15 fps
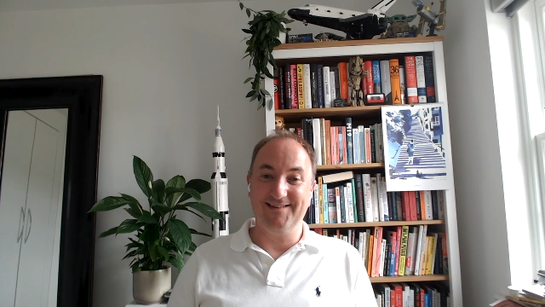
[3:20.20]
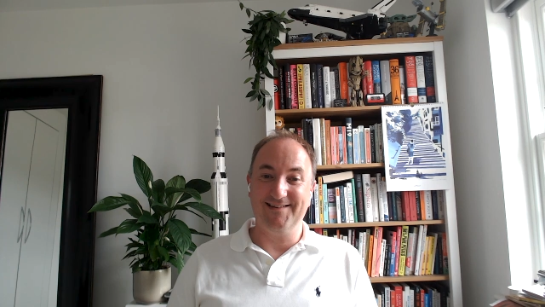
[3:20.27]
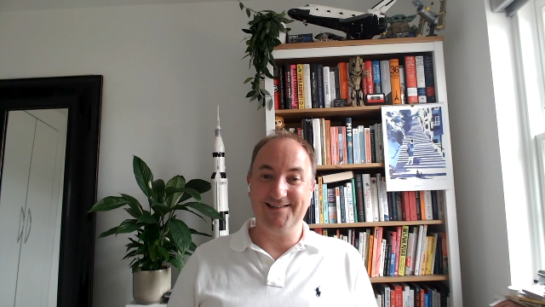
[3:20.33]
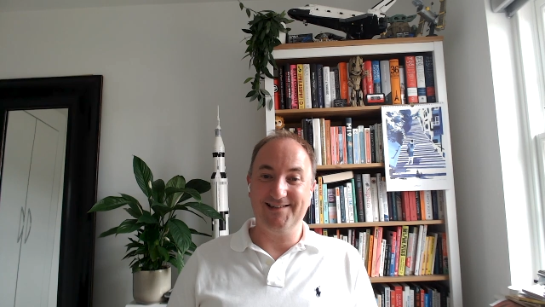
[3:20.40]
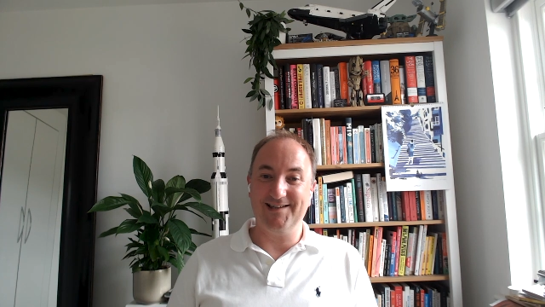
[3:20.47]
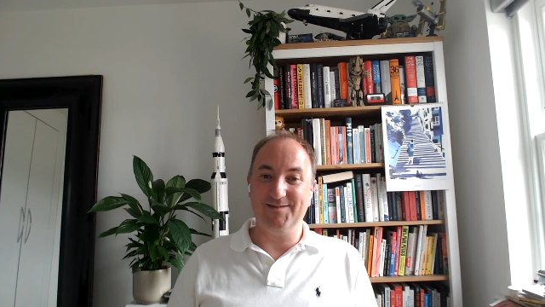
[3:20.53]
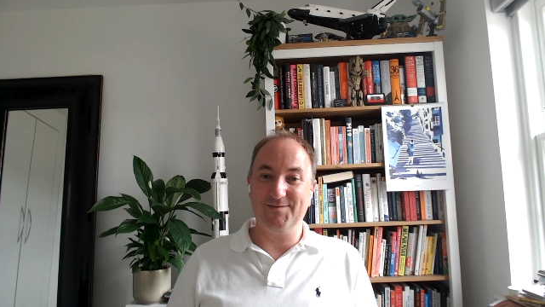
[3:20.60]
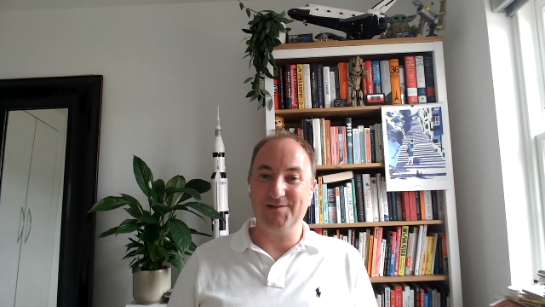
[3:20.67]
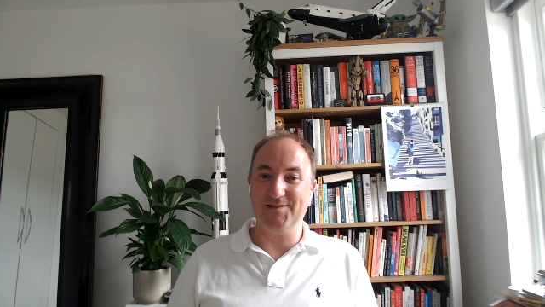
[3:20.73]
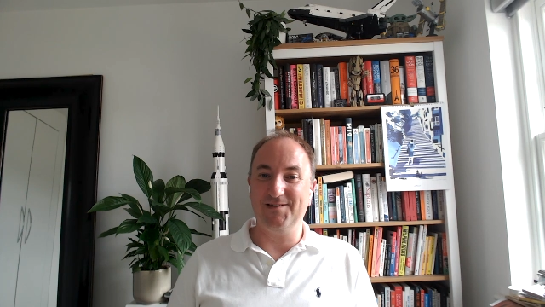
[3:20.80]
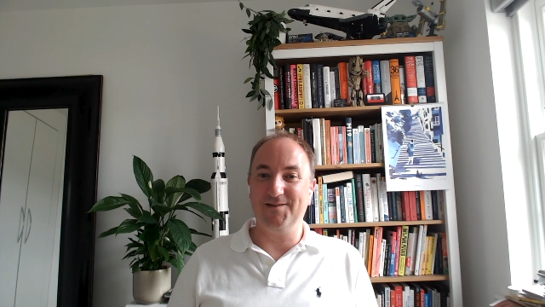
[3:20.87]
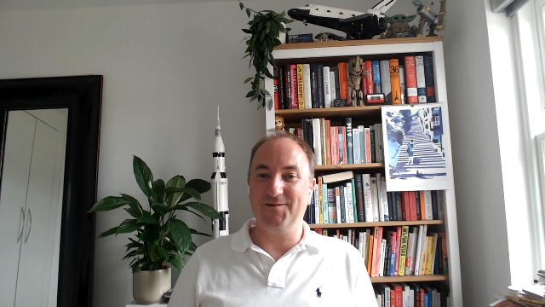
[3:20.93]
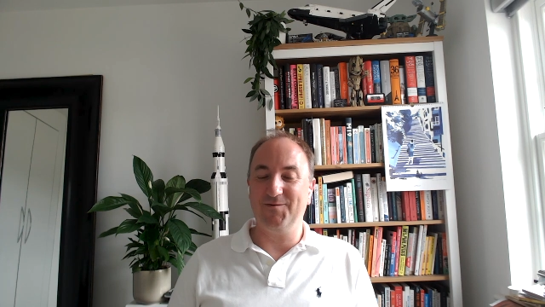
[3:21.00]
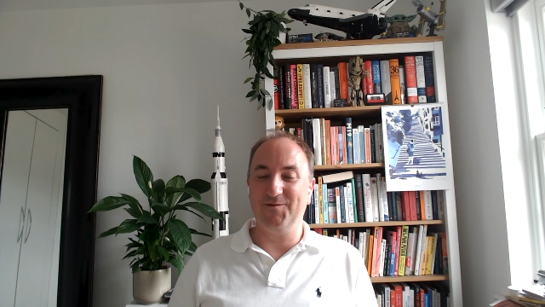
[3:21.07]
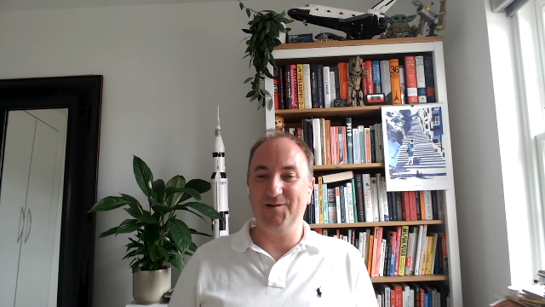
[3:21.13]
That's absolutely
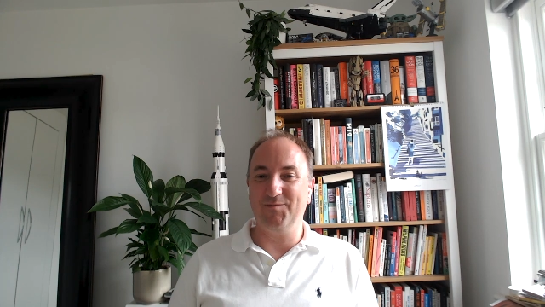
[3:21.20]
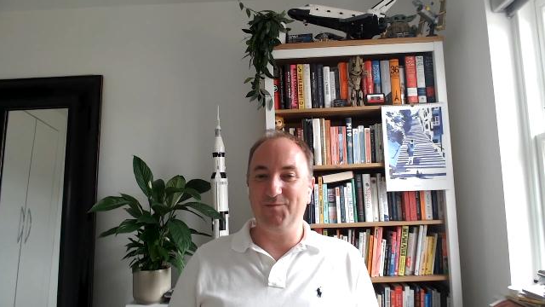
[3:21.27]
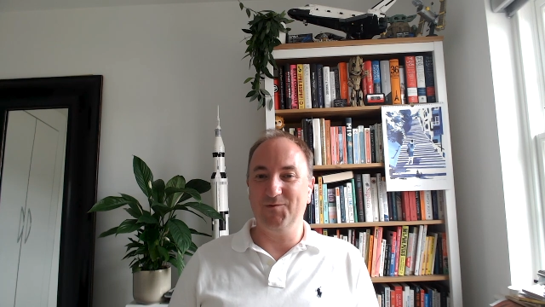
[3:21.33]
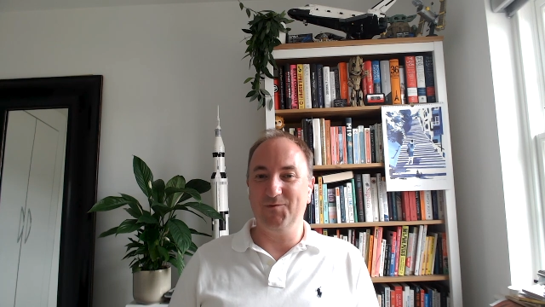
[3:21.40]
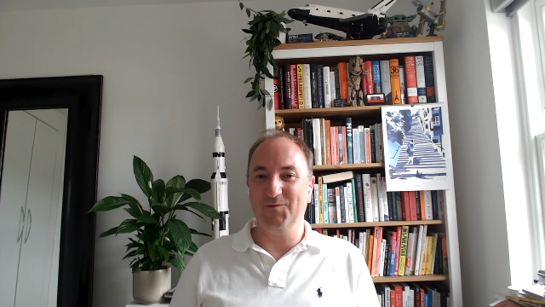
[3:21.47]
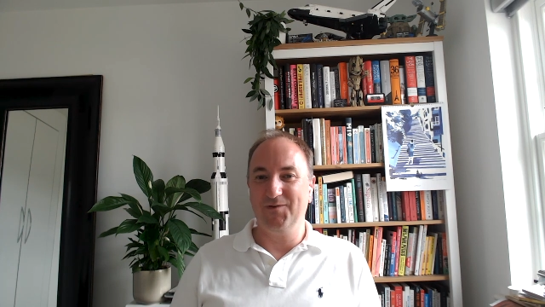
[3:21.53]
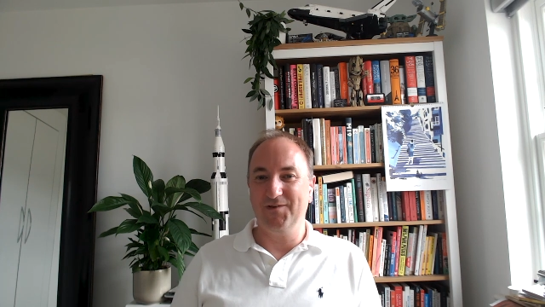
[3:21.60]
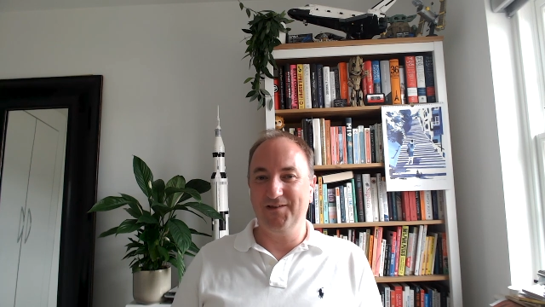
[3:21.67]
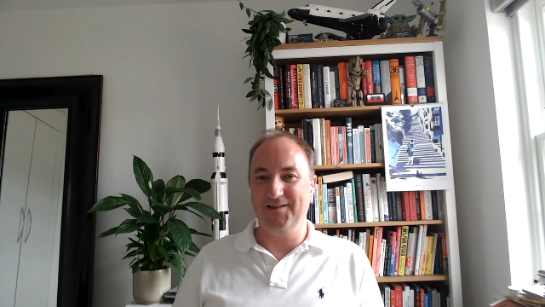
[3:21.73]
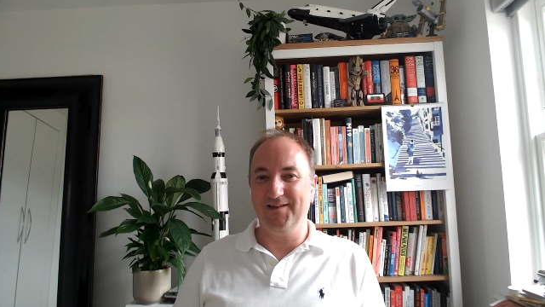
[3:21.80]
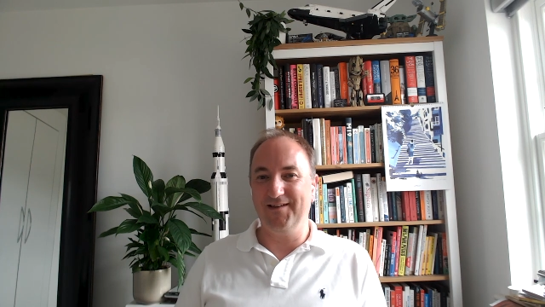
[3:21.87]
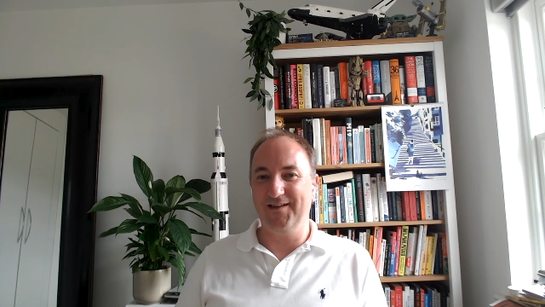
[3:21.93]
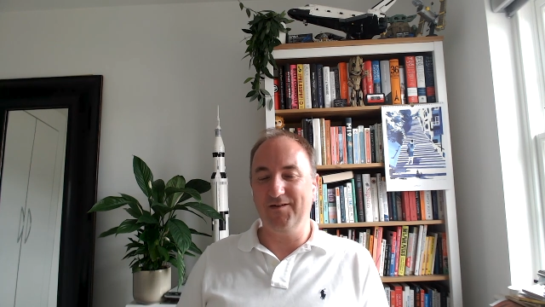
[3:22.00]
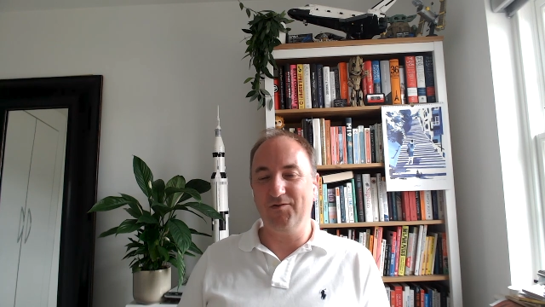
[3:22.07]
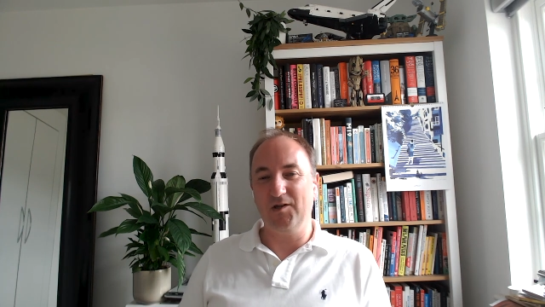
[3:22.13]
incredible.
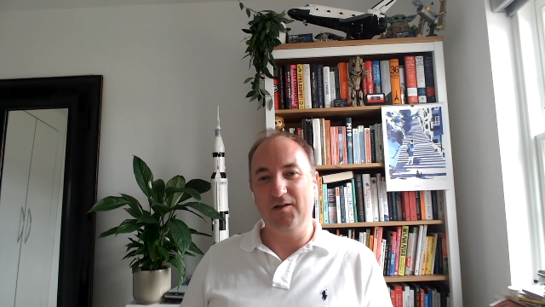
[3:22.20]
I love it.